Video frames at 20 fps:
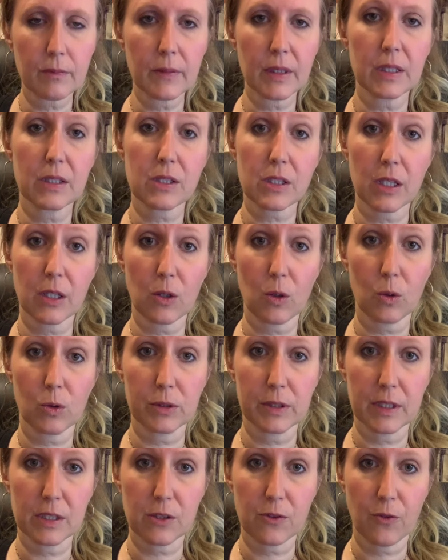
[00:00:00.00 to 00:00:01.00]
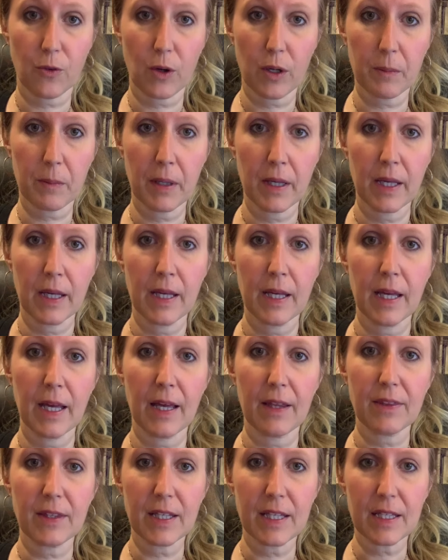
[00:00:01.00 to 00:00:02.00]
it's going to hold its form,
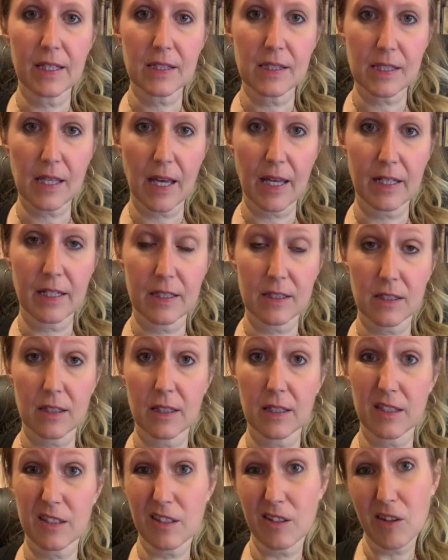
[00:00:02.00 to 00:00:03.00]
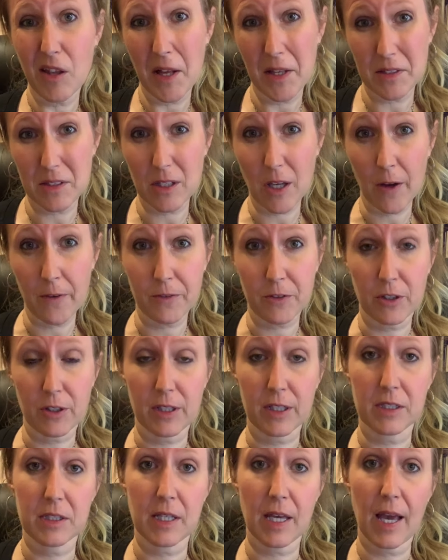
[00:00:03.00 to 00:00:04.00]
and the inside it's a lot softer
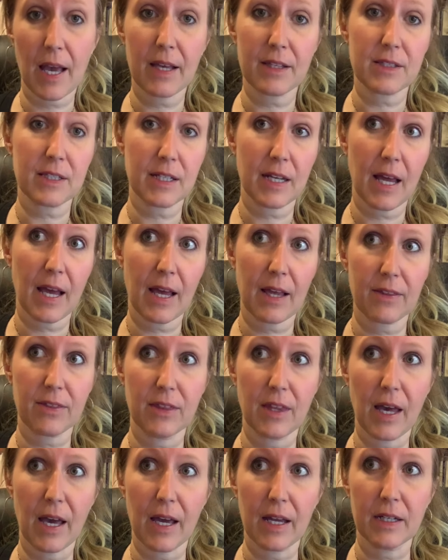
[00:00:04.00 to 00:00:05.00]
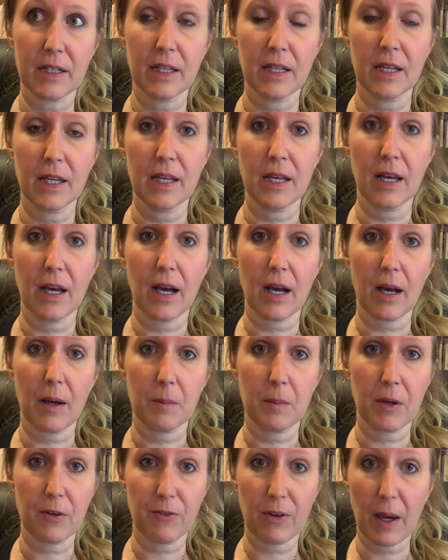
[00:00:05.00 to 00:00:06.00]
because it hasn't had that
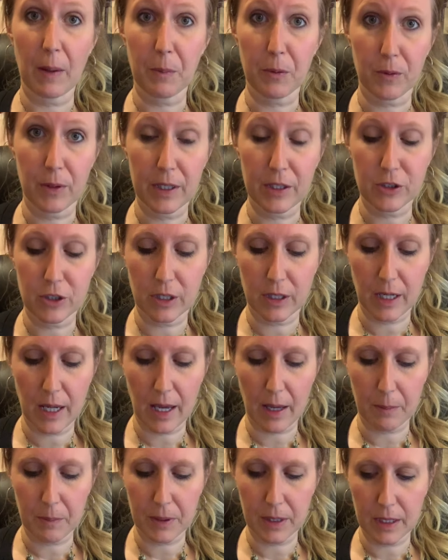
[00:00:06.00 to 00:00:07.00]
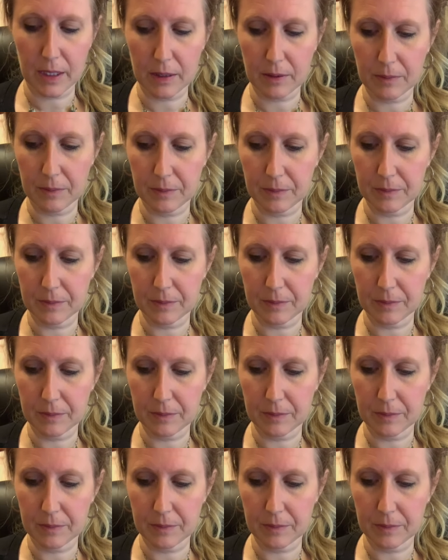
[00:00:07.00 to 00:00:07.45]
evaporation happening.